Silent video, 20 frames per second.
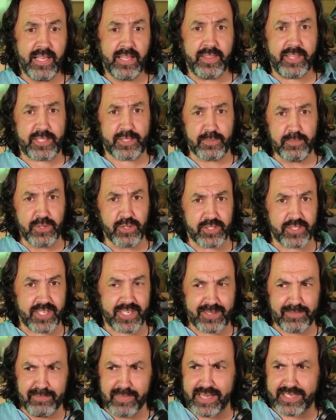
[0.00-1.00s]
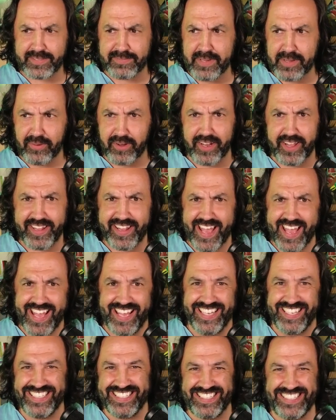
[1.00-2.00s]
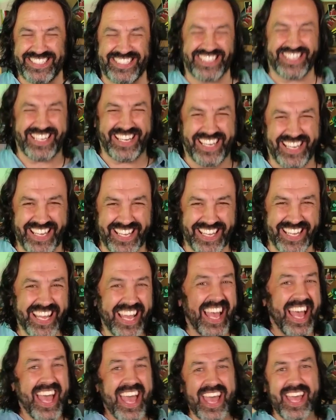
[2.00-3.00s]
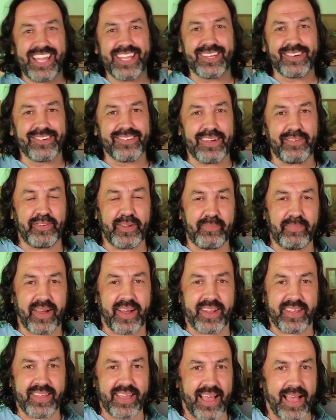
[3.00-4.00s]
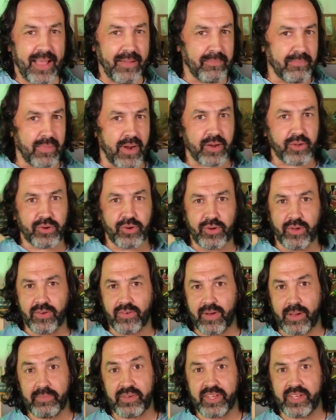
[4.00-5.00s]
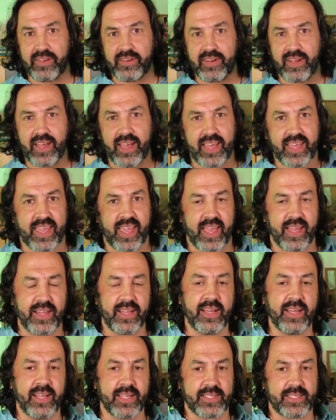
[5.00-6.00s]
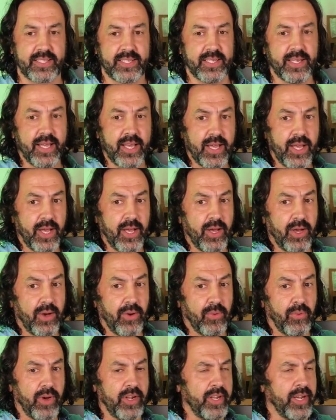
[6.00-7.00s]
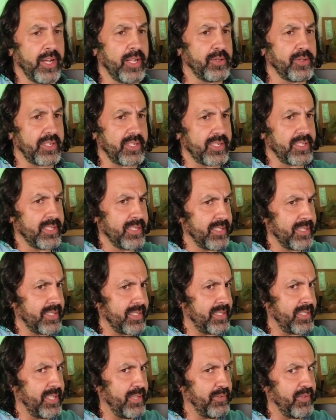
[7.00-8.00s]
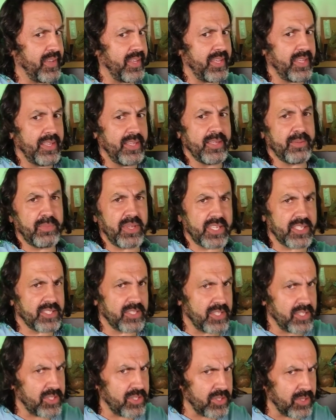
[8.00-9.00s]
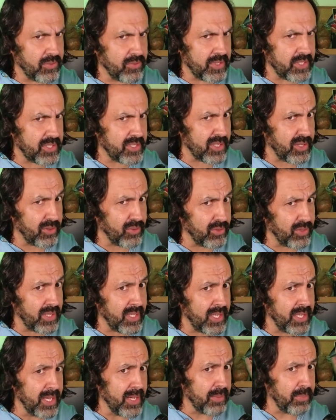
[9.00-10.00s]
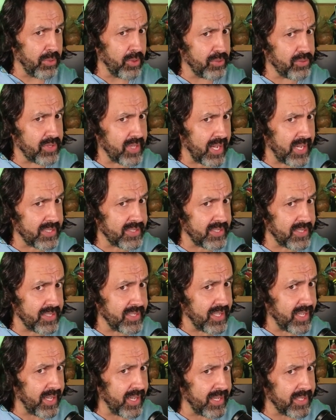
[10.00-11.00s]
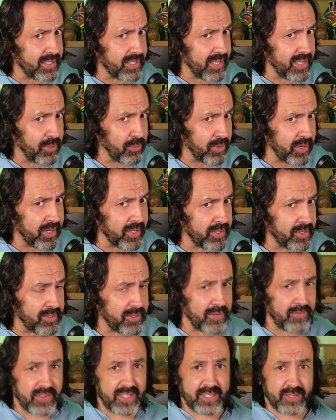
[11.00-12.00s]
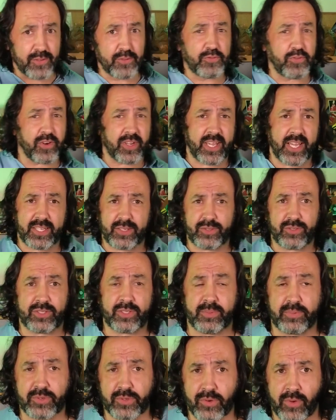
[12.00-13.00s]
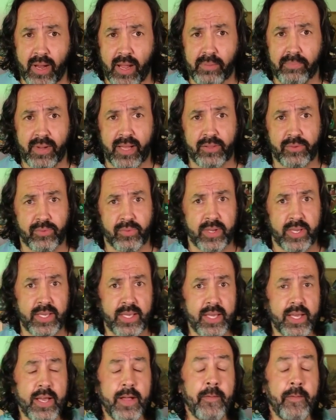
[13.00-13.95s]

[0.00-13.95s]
This music makes me wanna dance. Hello, everybody. I'm Marco Novo. I'm here again at 100 TV because this show it's only broadcasted at 100 TV. Don't forget to subscribe, by the way.